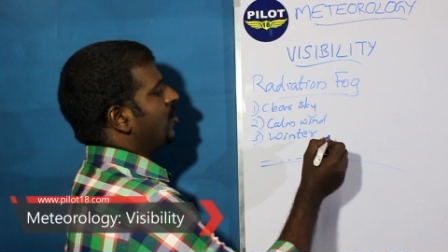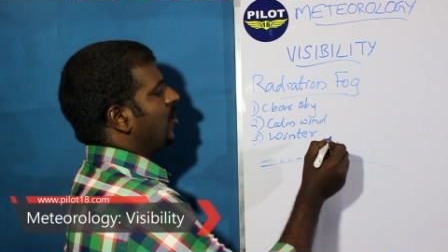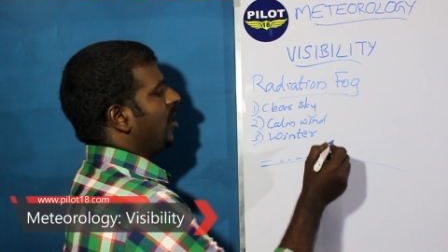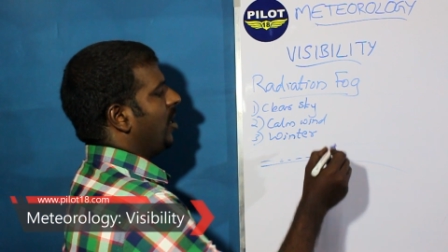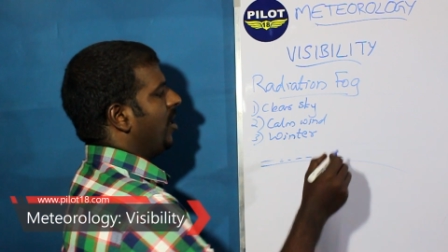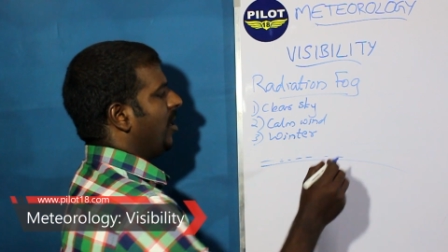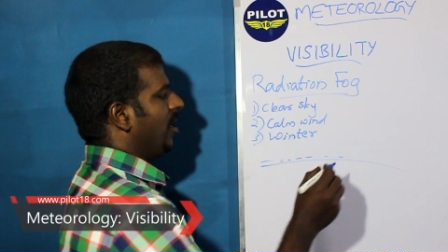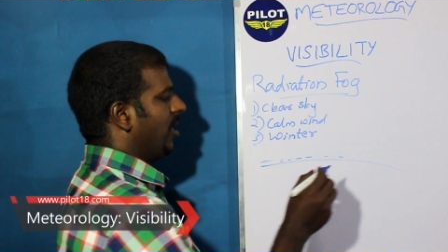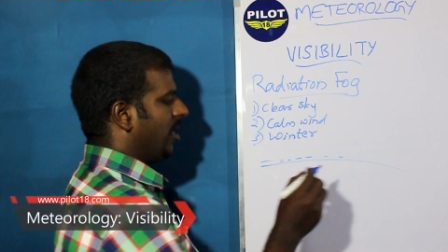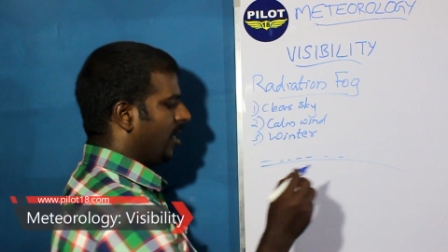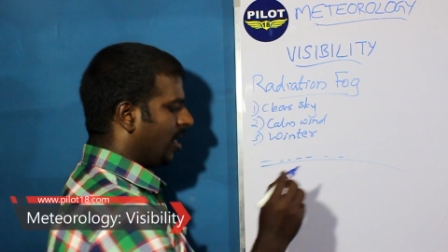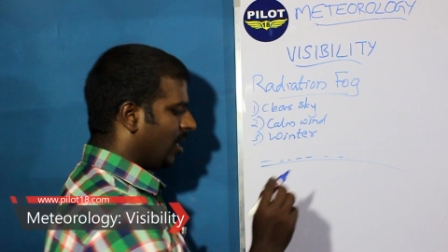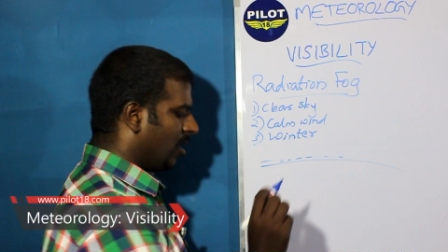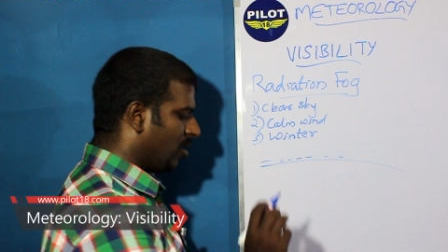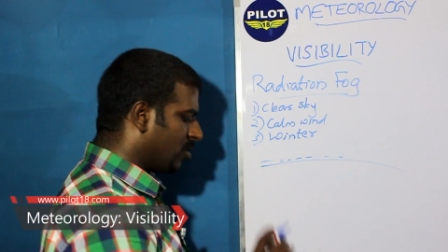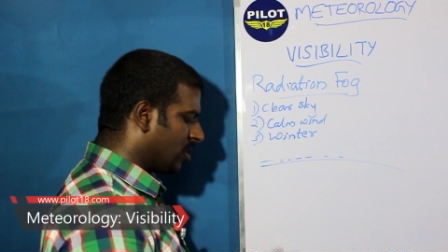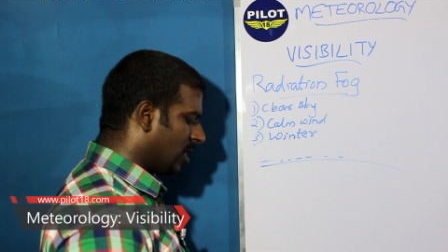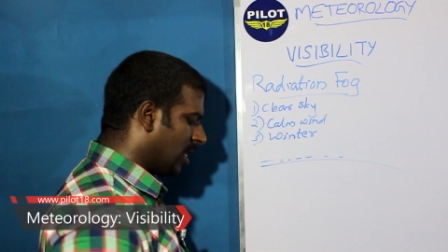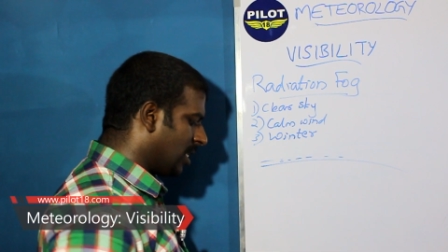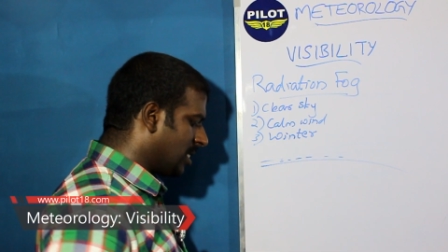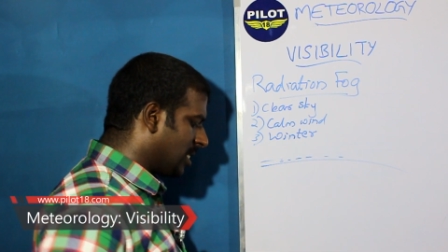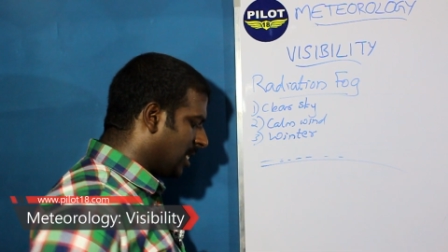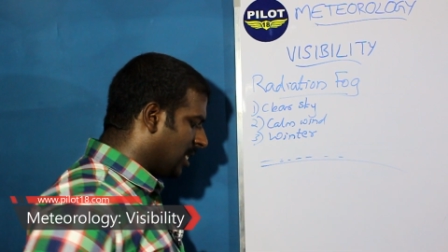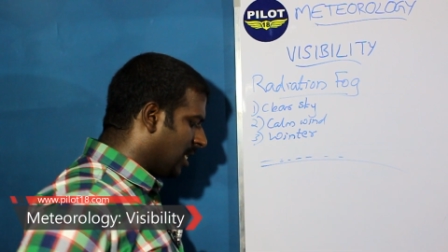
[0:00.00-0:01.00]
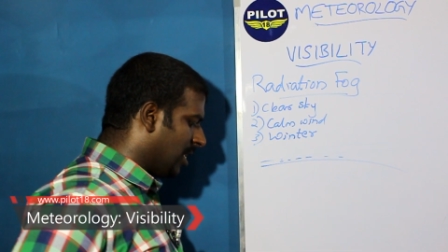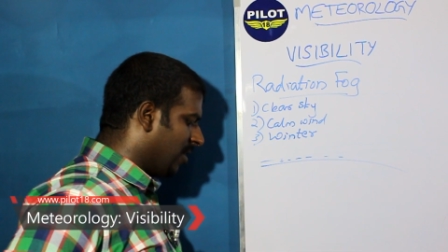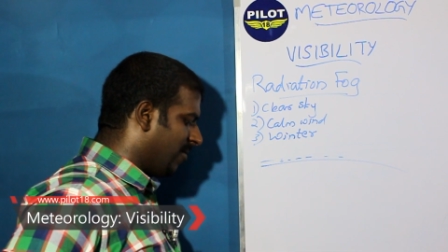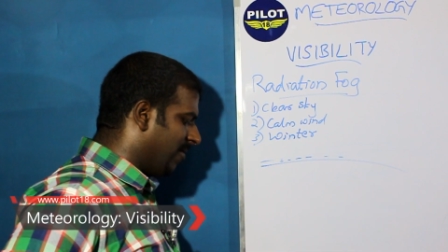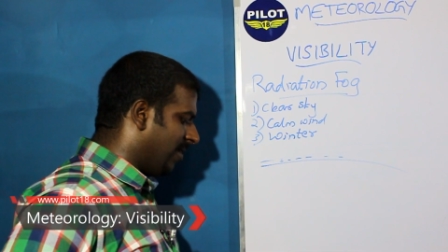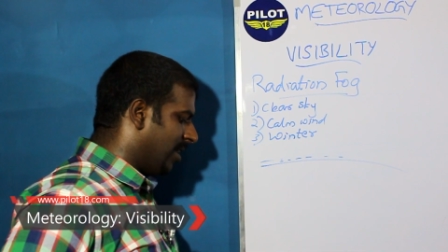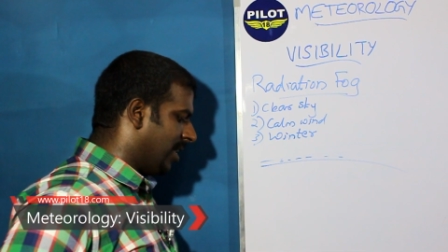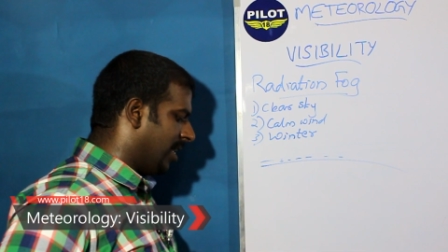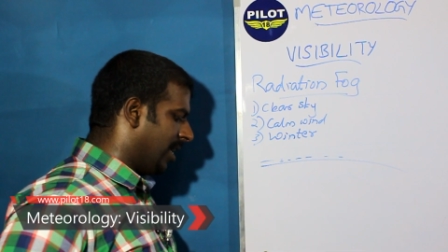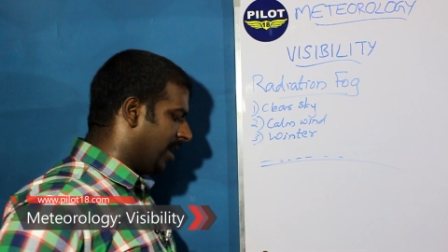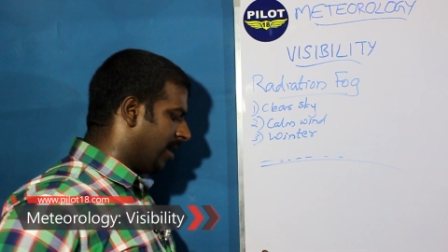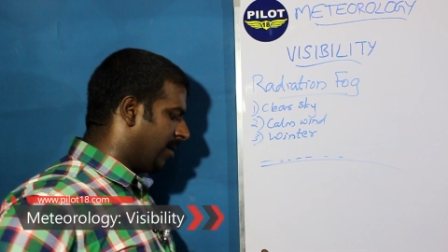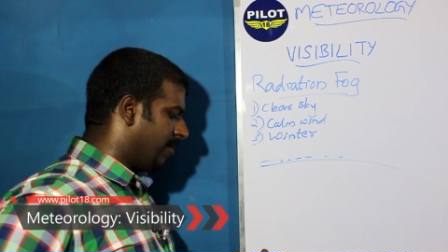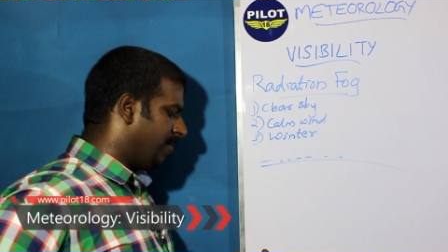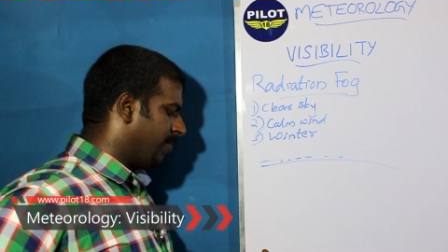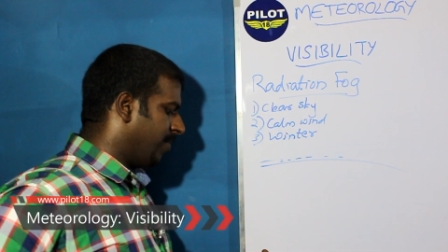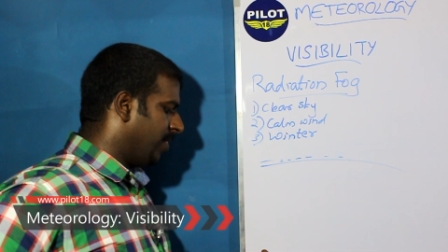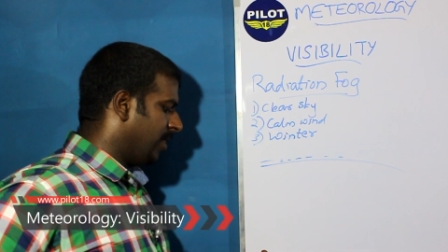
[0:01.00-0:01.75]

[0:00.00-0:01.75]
actually usually seen in winter